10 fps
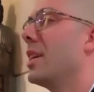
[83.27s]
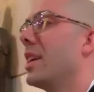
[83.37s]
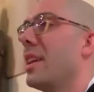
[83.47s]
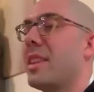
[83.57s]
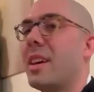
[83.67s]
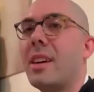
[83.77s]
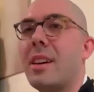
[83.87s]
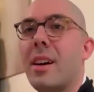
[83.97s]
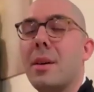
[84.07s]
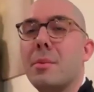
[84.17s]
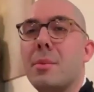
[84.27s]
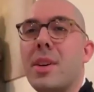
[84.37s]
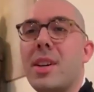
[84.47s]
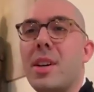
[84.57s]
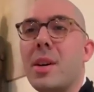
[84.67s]
And I think
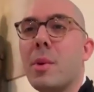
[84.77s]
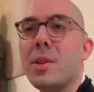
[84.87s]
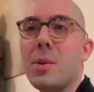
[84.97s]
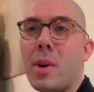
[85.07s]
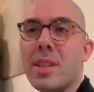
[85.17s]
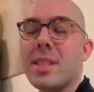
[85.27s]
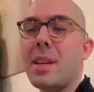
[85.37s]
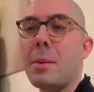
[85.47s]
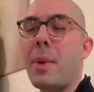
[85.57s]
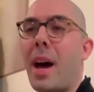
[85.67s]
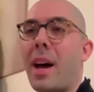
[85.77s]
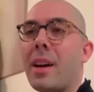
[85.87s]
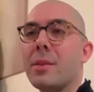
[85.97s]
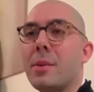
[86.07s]
when you want to step back,